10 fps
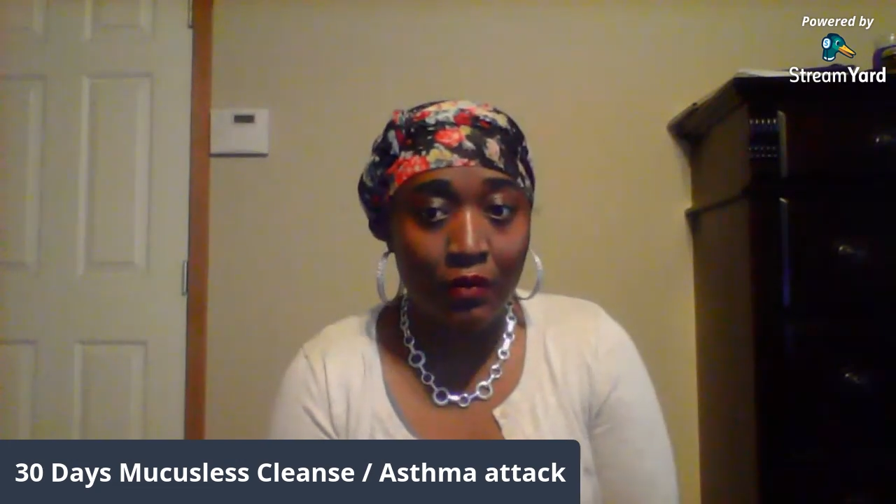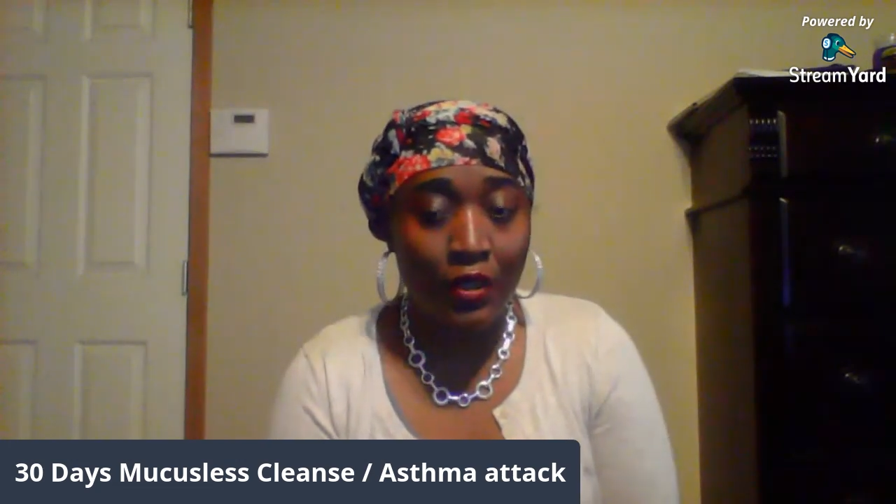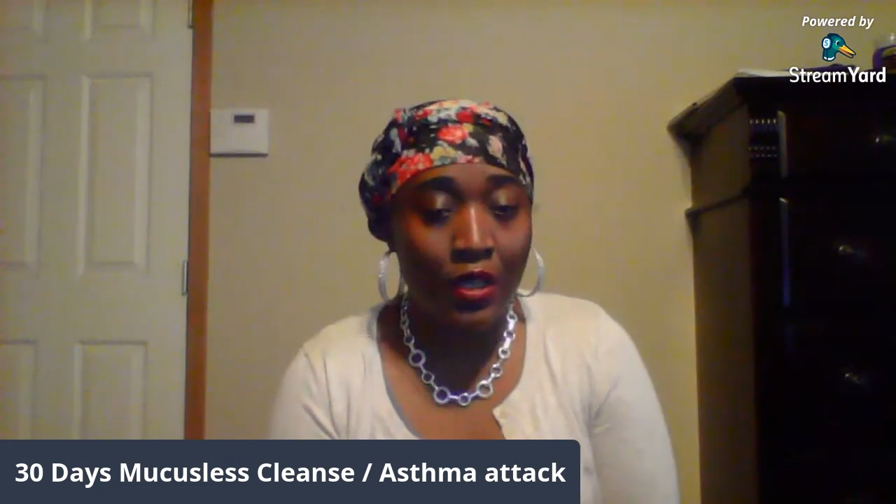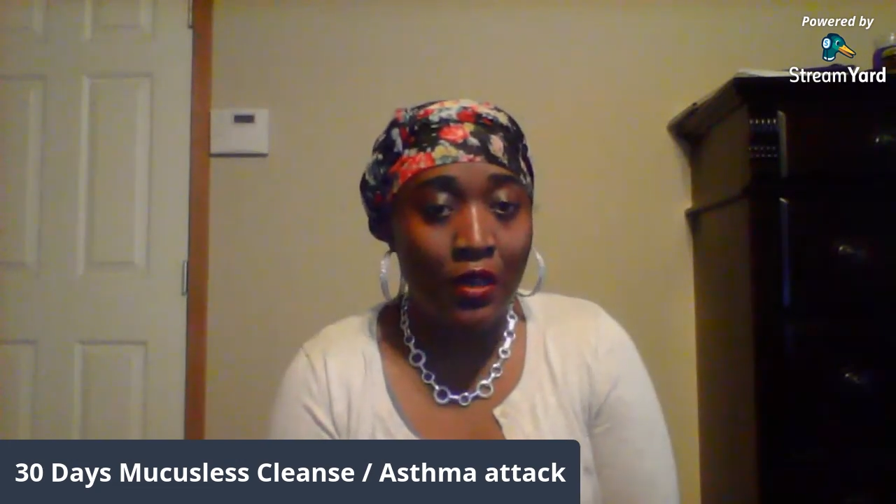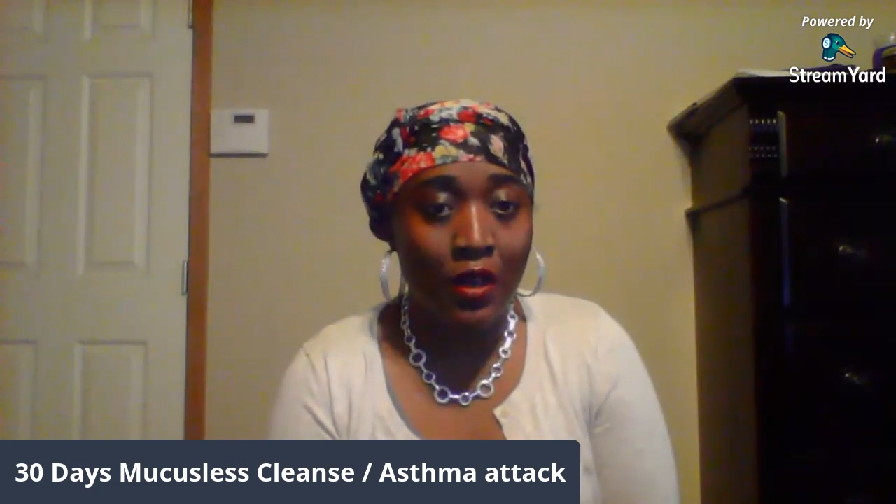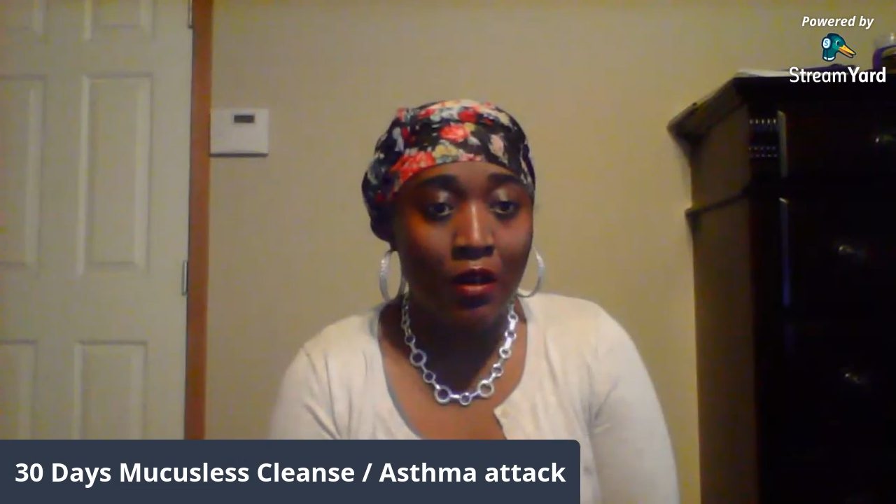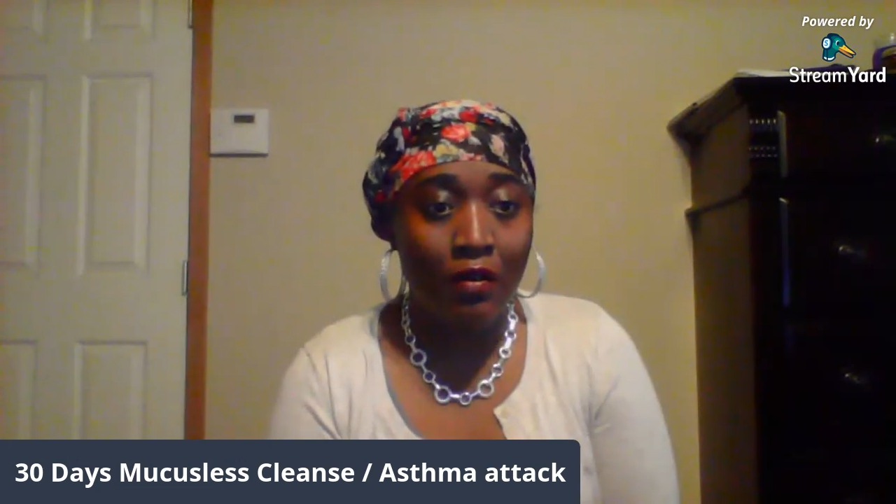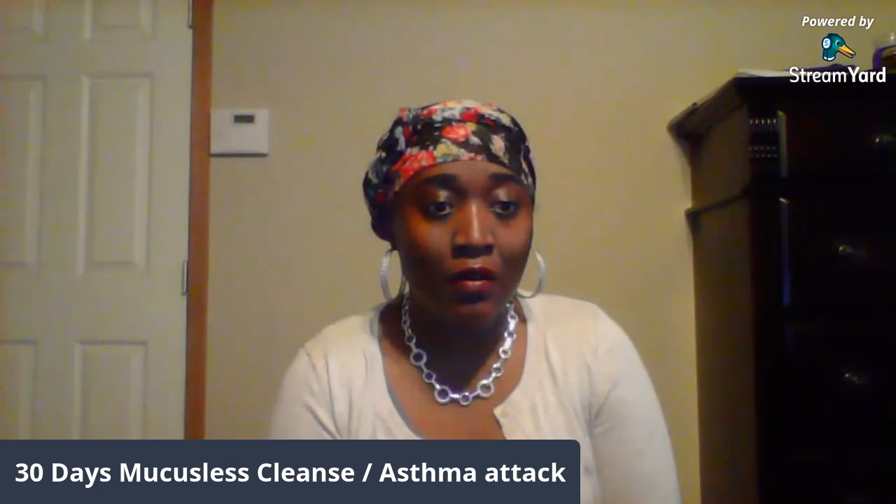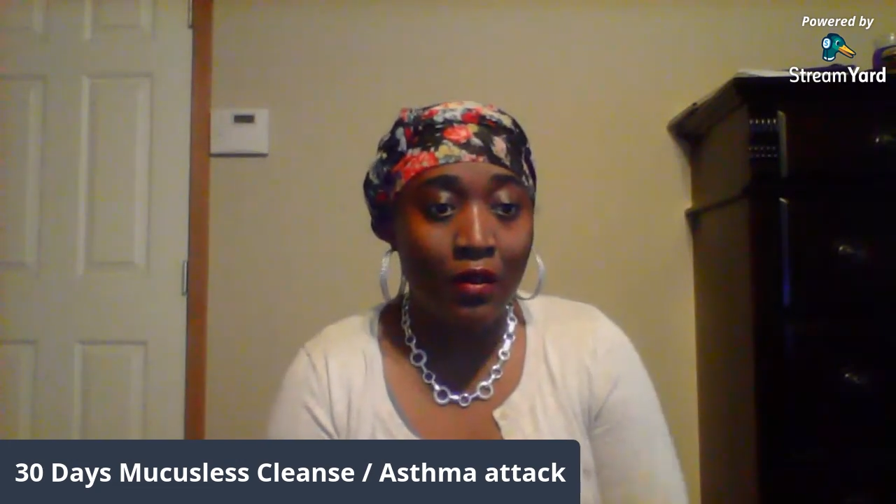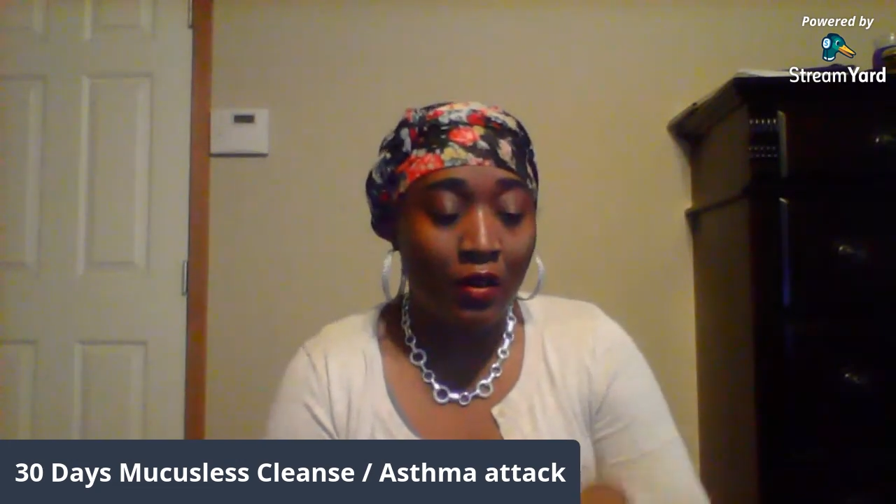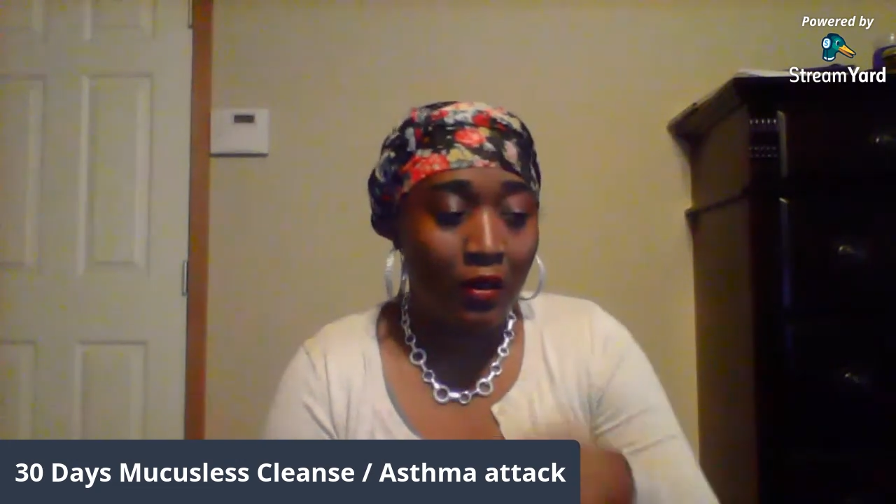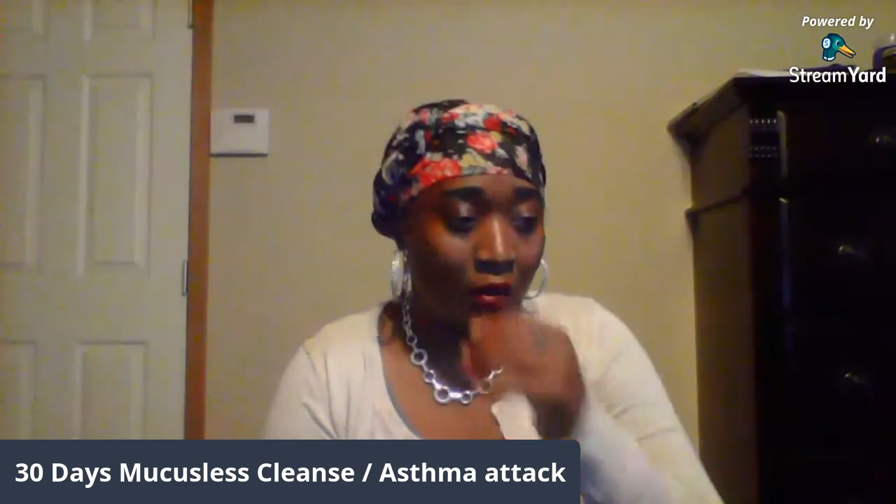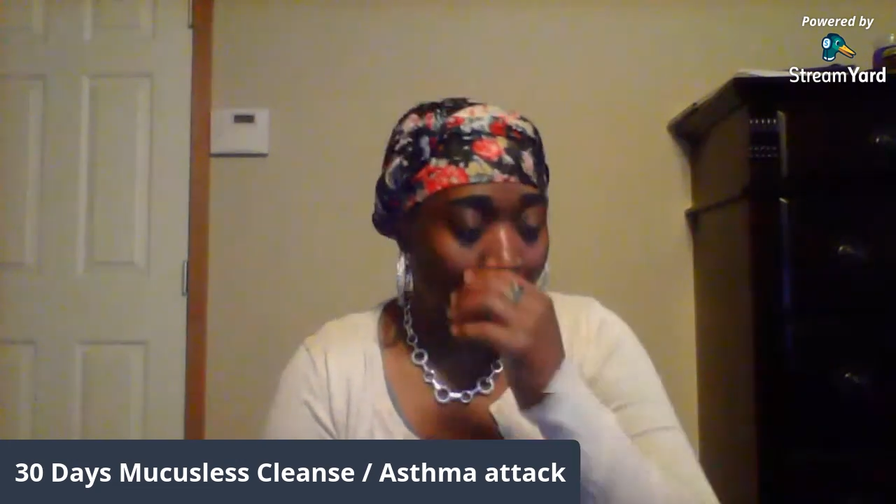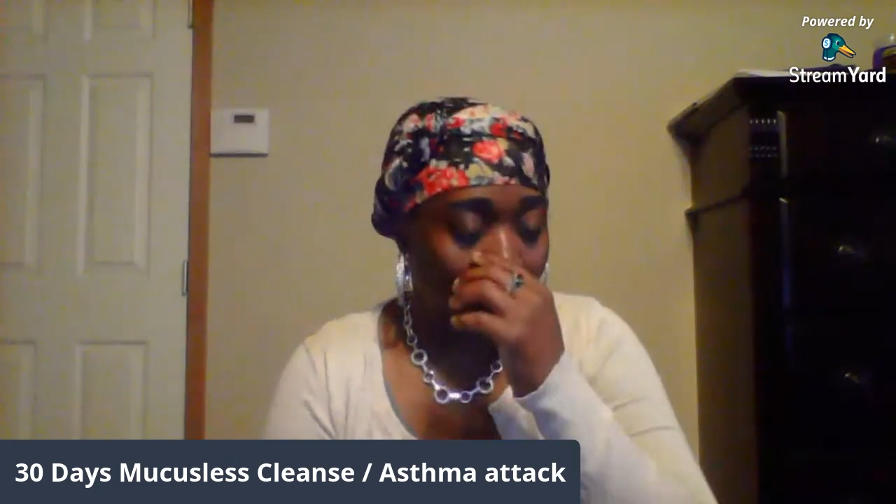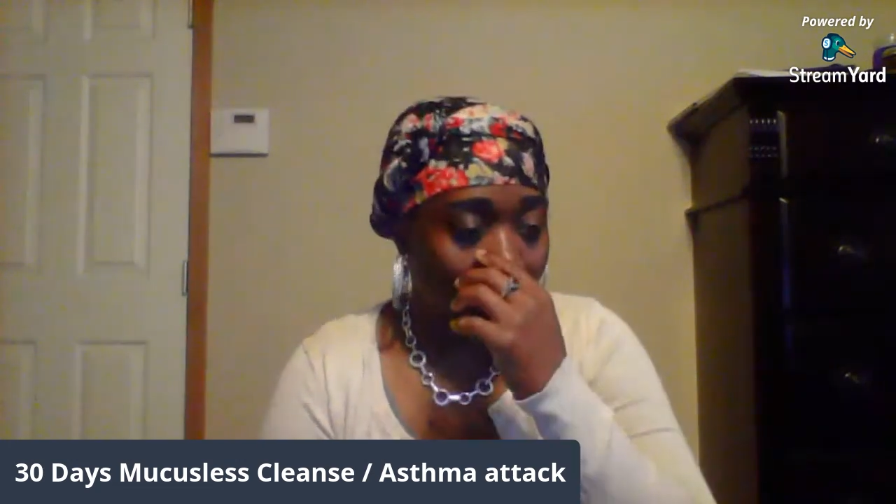
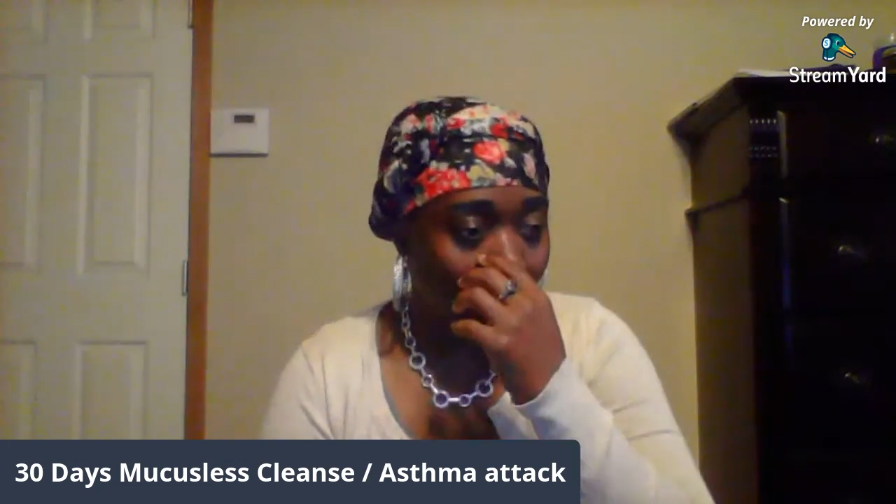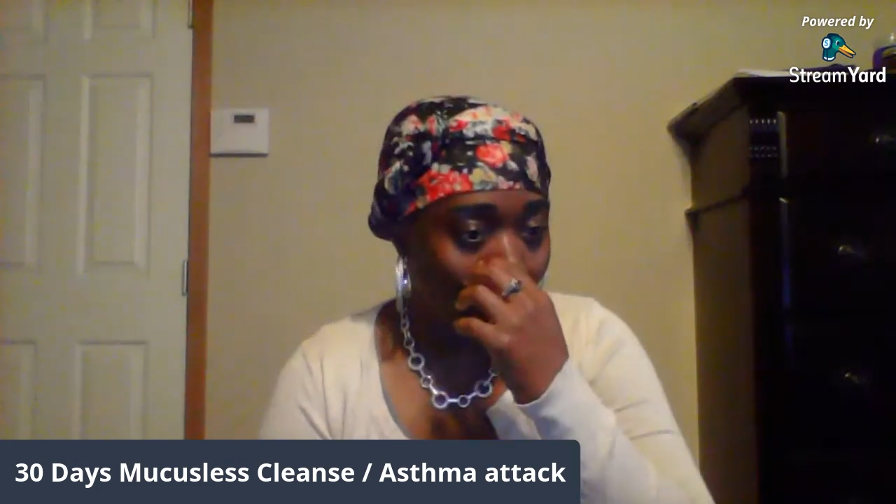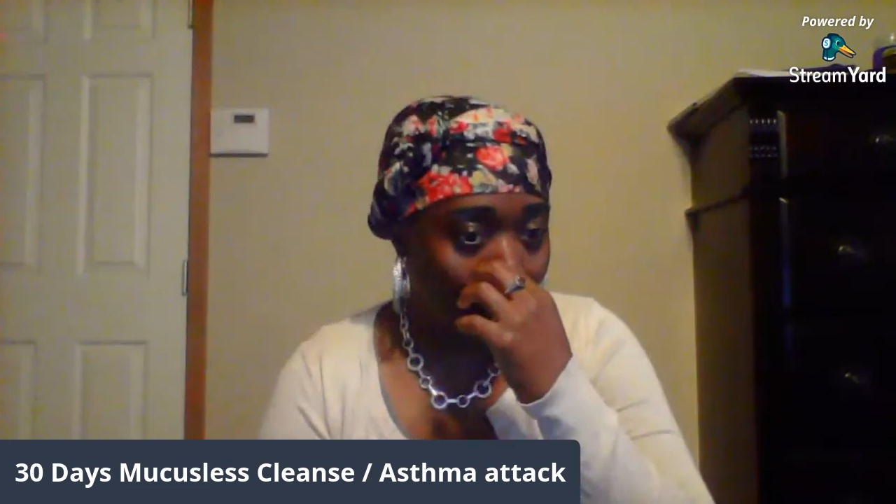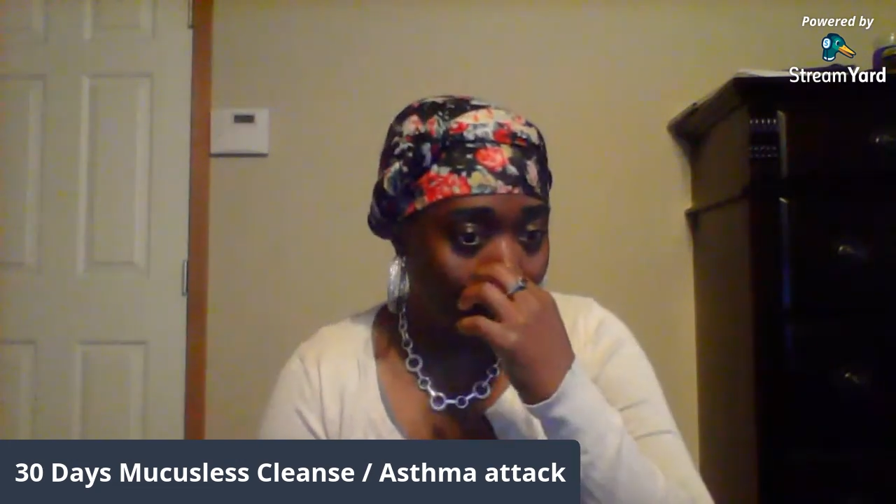one